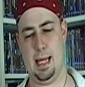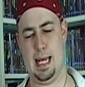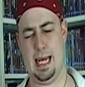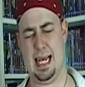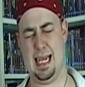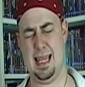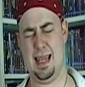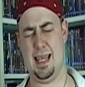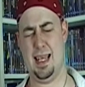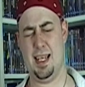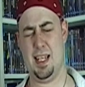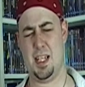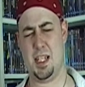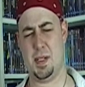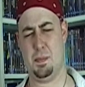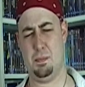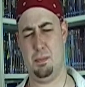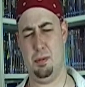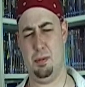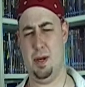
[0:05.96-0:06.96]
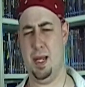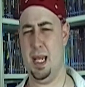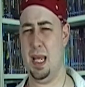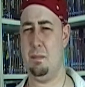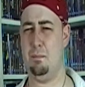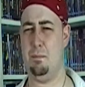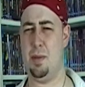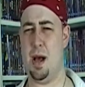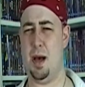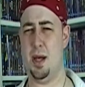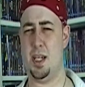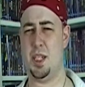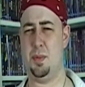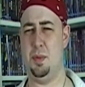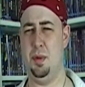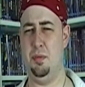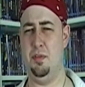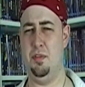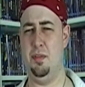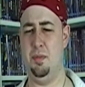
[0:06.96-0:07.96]
I think it's pretty
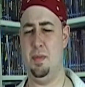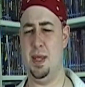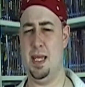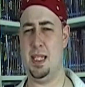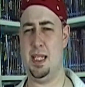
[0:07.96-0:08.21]
impossible for me